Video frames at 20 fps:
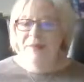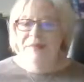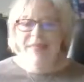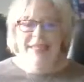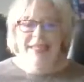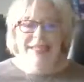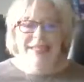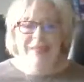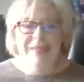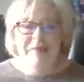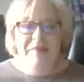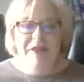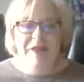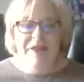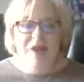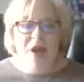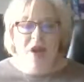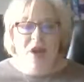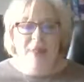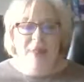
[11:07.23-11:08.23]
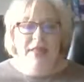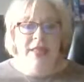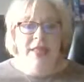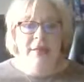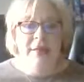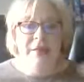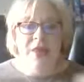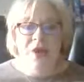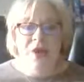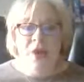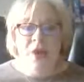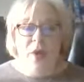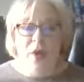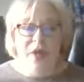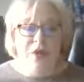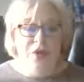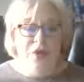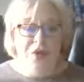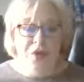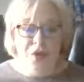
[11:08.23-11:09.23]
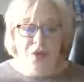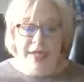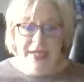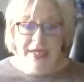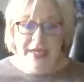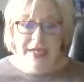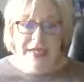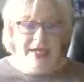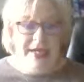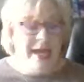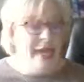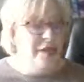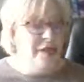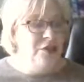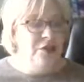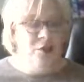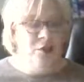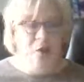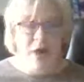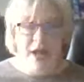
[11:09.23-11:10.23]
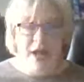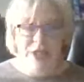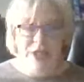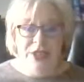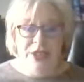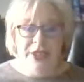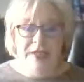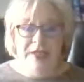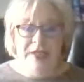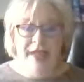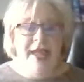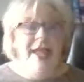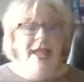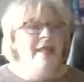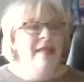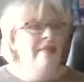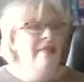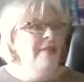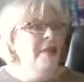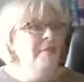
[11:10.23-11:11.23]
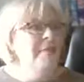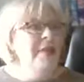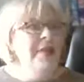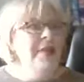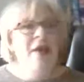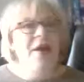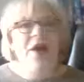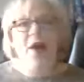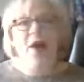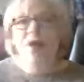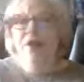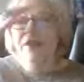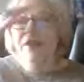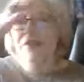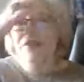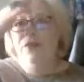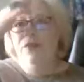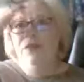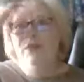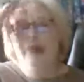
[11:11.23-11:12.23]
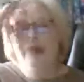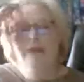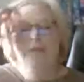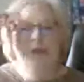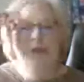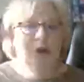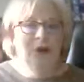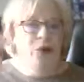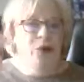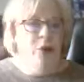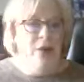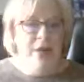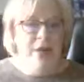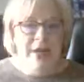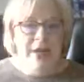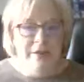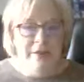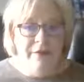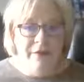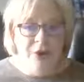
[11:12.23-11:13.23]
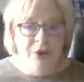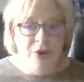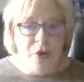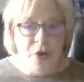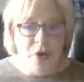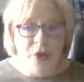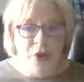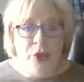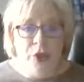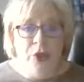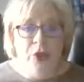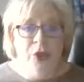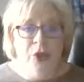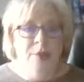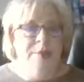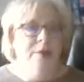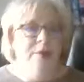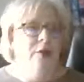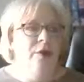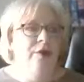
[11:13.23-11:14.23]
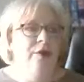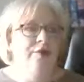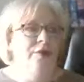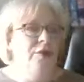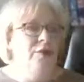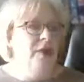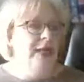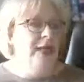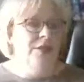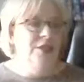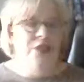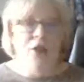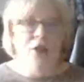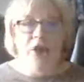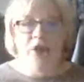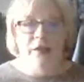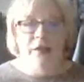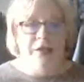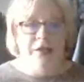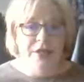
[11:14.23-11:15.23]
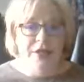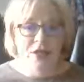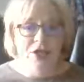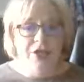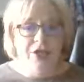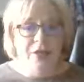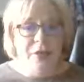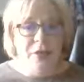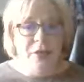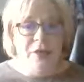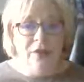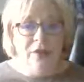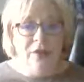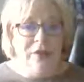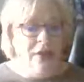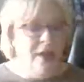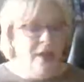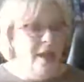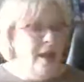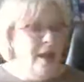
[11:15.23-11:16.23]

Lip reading: please leave me a comment. Let me know what you're drinking as you're watching. Let me know if you've ever grown any of your own herbs or if you like to garden in general.